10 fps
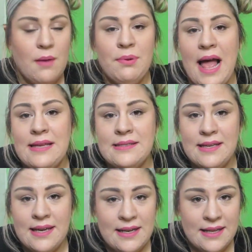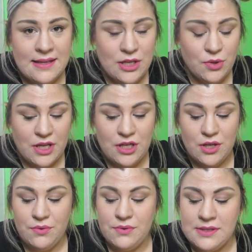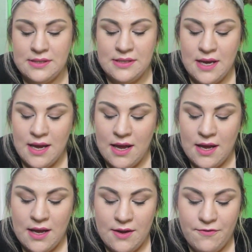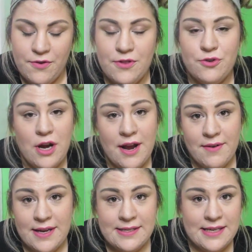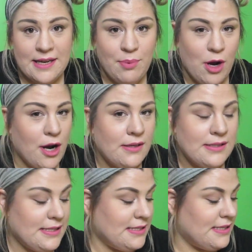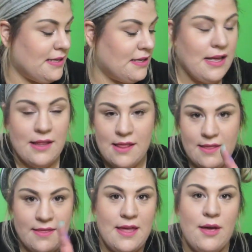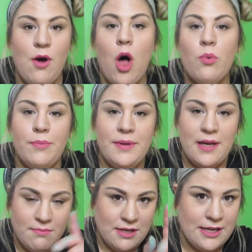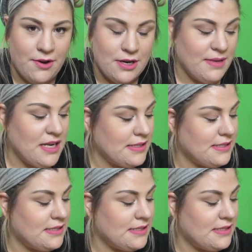plastic in it that you can use for the dry erasing part. It all will become clear in a minute.